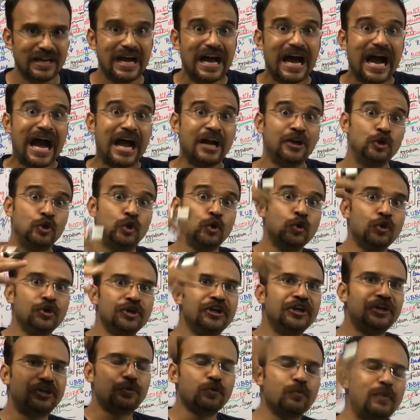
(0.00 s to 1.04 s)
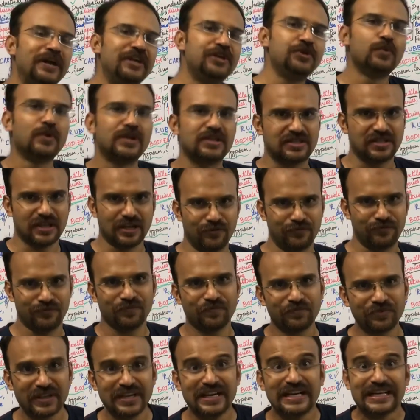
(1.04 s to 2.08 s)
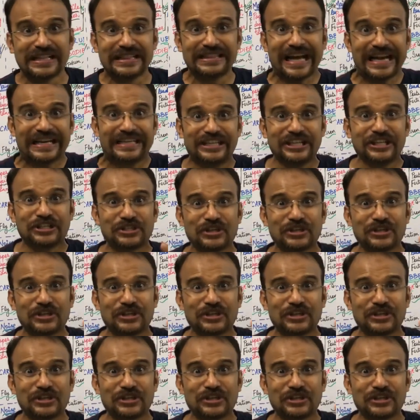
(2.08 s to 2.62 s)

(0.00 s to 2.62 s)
and do it by yourself. That is